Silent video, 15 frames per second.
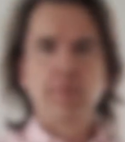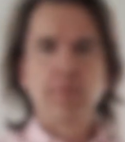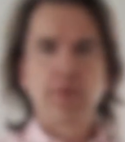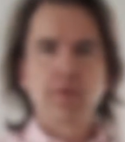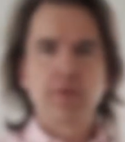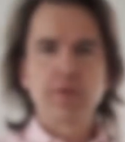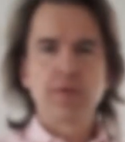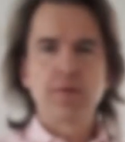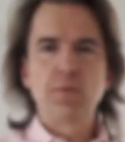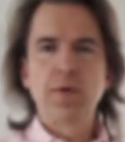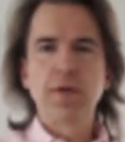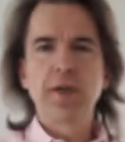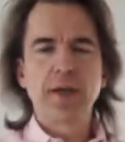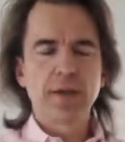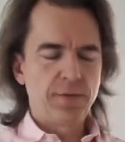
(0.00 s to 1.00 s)
because it
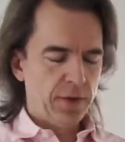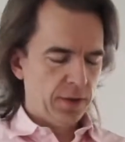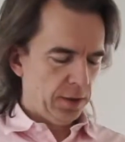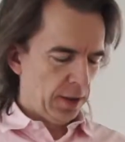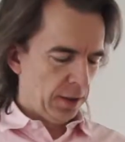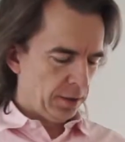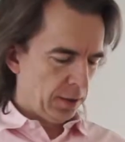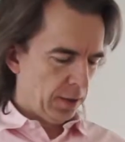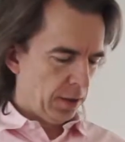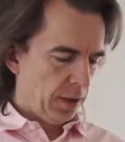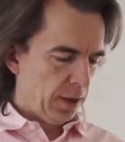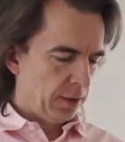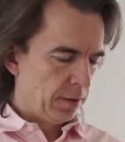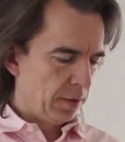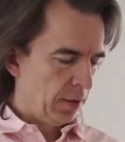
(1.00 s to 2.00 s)
will get very dusty in
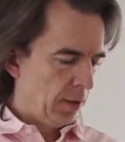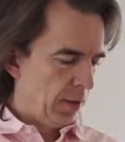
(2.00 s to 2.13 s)
here.